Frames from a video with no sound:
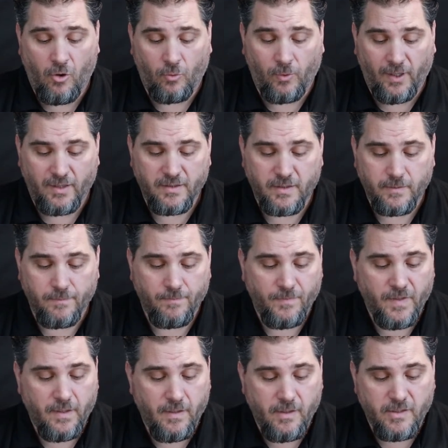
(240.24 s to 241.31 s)
O-rings.
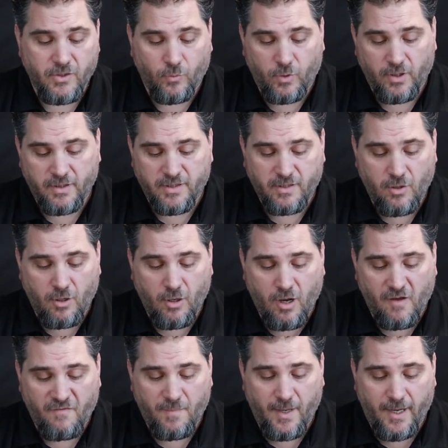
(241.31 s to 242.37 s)
So we're going to start
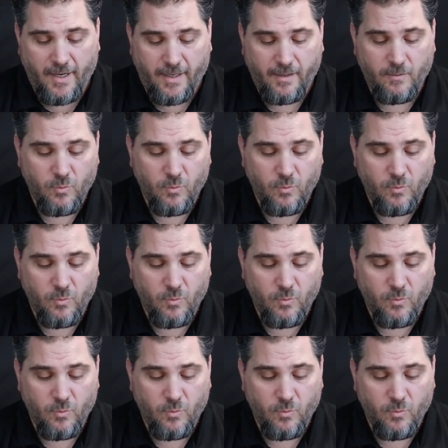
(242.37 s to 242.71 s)
off by